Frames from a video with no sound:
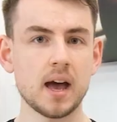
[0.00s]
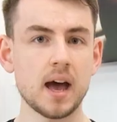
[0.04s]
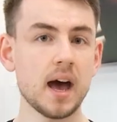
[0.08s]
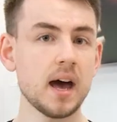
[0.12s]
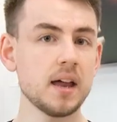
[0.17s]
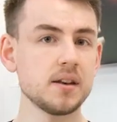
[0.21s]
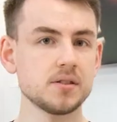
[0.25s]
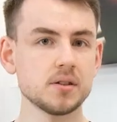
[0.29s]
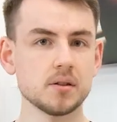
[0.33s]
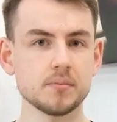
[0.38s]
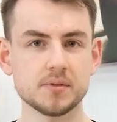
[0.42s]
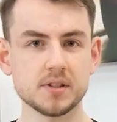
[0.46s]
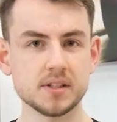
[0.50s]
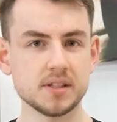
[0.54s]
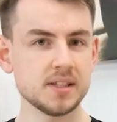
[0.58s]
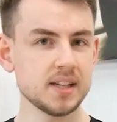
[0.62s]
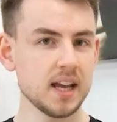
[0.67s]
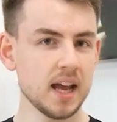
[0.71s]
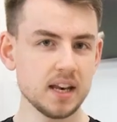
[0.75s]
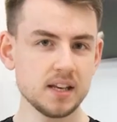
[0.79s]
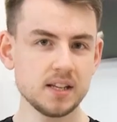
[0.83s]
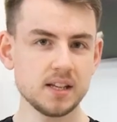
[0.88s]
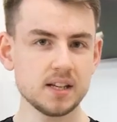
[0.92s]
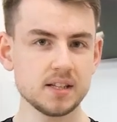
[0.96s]
and up to
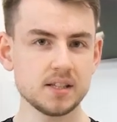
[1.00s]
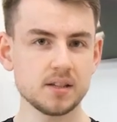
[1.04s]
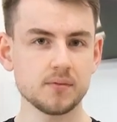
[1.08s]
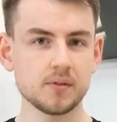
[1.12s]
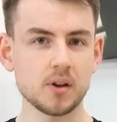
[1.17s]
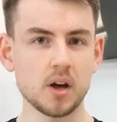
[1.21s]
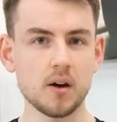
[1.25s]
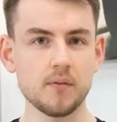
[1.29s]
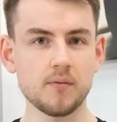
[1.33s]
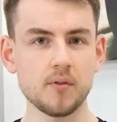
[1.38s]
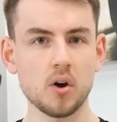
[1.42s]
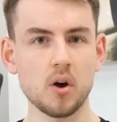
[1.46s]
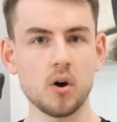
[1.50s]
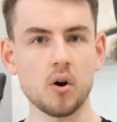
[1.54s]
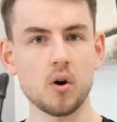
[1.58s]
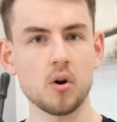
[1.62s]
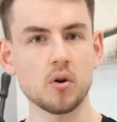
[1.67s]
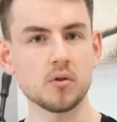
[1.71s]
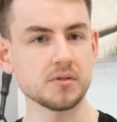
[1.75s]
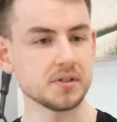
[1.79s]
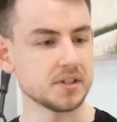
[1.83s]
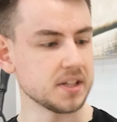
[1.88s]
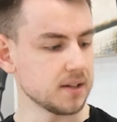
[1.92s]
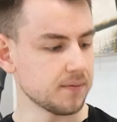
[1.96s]
10 years of cover
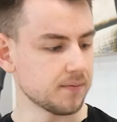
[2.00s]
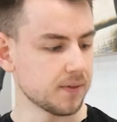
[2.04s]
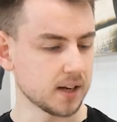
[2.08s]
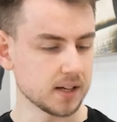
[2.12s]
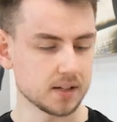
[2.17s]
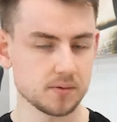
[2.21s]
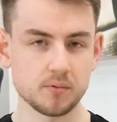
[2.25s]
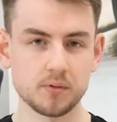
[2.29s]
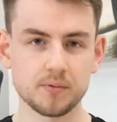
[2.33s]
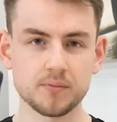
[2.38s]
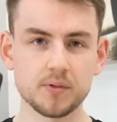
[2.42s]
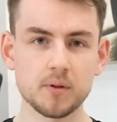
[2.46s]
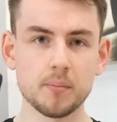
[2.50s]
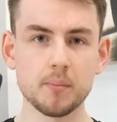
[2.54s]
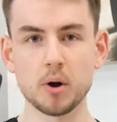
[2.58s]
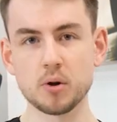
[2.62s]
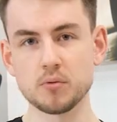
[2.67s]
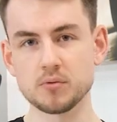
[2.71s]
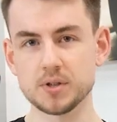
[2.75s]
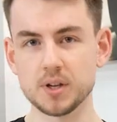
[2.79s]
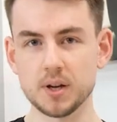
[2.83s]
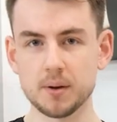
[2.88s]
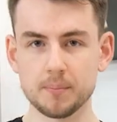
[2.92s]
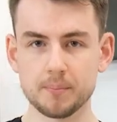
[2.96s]
on defects with the
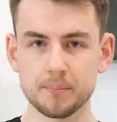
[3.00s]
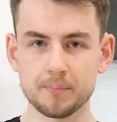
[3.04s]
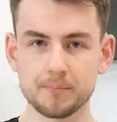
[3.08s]
motor.